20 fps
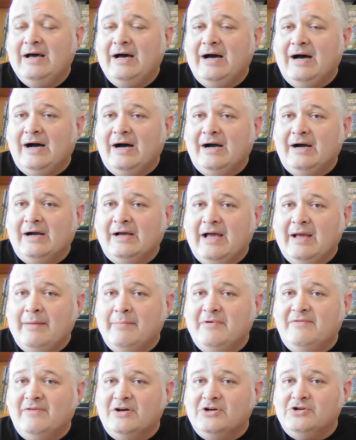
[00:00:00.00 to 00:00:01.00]
a
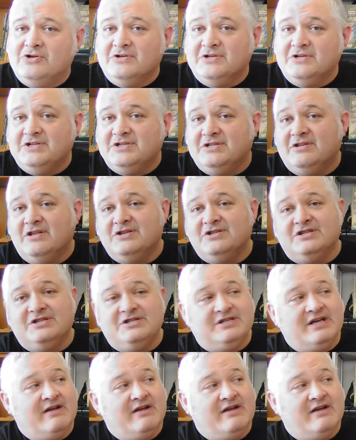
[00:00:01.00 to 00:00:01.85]
game adventures. This is a